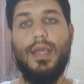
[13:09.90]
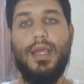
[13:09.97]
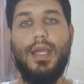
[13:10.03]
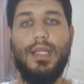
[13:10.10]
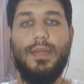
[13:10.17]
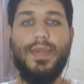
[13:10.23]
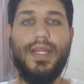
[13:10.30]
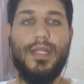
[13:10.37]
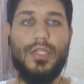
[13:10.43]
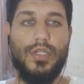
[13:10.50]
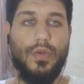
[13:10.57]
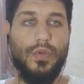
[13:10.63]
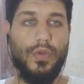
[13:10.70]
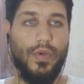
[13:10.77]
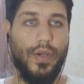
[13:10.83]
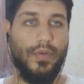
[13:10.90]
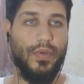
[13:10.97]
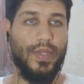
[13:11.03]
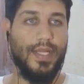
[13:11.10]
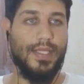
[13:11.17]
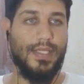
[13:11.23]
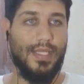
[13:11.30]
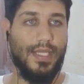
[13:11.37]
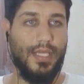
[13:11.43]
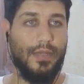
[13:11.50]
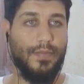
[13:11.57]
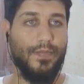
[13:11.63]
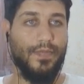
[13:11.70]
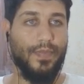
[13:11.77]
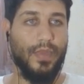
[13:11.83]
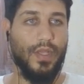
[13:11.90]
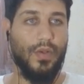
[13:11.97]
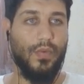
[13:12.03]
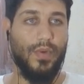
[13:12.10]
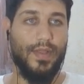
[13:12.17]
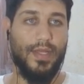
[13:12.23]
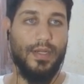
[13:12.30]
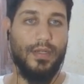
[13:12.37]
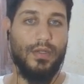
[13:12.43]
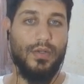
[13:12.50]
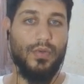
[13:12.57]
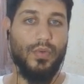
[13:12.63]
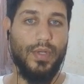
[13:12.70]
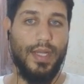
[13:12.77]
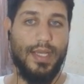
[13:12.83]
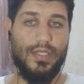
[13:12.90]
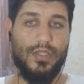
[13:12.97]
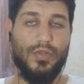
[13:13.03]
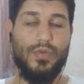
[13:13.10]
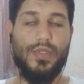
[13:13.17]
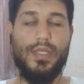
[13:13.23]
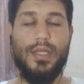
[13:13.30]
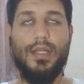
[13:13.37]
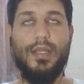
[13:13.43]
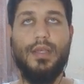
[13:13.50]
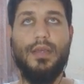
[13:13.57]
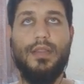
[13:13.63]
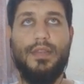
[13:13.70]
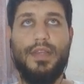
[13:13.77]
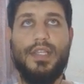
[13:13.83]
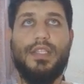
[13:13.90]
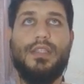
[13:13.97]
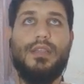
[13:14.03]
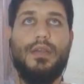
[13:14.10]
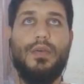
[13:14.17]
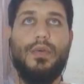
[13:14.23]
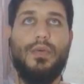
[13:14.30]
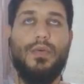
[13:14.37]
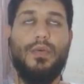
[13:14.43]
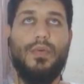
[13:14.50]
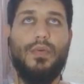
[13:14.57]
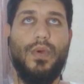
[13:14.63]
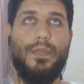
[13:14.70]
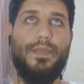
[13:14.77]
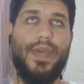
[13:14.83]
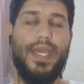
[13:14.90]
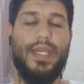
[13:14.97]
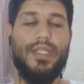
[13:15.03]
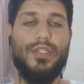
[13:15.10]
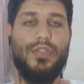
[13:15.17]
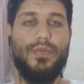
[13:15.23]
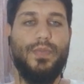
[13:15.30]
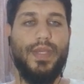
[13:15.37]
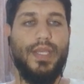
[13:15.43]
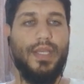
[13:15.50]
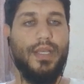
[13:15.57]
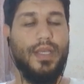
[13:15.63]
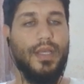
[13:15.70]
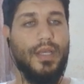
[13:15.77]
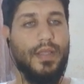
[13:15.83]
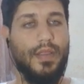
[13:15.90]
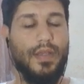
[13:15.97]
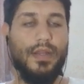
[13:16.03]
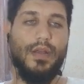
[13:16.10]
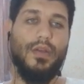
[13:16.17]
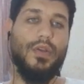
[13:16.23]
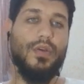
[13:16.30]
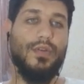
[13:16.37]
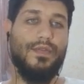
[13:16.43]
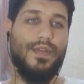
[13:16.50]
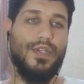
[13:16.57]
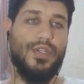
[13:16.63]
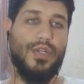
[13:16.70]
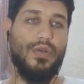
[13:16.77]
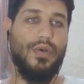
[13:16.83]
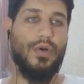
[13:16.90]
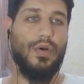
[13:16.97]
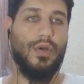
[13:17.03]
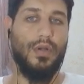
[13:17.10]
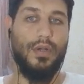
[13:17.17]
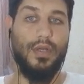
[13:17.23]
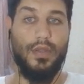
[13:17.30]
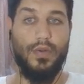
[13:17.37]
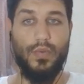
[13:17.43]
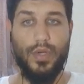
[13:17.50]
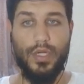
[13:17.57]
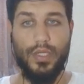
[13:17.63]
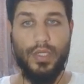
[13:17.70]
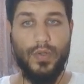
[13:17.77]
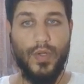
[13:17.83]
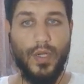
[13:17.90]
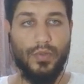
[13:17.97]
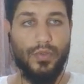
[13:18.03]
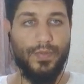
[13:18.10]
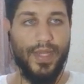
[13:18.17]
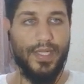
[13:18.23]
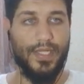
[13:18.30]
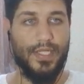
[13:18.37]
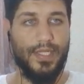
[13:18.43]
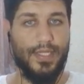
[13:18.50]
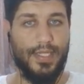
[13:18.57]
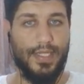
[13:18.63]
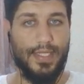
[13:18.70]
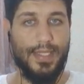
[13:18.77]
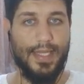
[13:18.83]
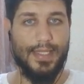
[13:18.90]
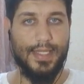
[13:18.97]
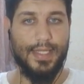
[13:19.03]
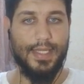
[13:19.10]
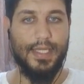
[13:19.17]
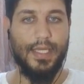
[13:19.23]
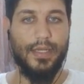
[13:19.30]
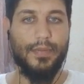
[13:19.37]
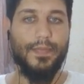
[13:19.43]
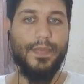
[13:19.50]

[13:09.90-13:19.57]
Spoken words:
and I'm going to show you how you can see whether Google has chosen this web page to be the canonical version or another one. You go to page indexing here,